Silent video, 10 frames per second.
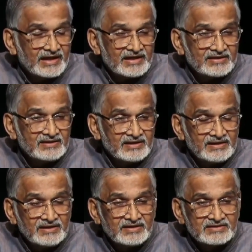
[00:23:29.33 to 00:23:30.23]
carried the
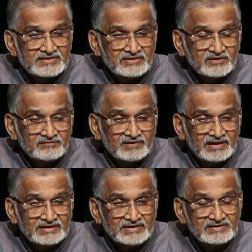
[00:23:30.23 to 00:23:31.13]
legacy of
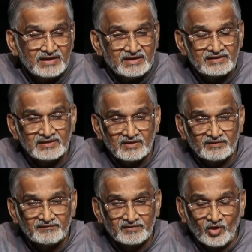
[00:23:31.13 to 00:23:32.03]
Gandhi's
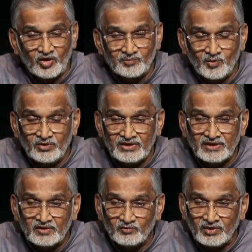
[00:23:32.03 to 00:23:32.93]
another
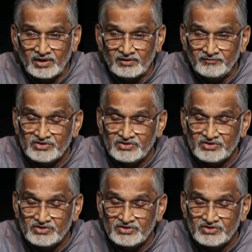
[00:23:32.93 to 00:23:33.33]
non-political work,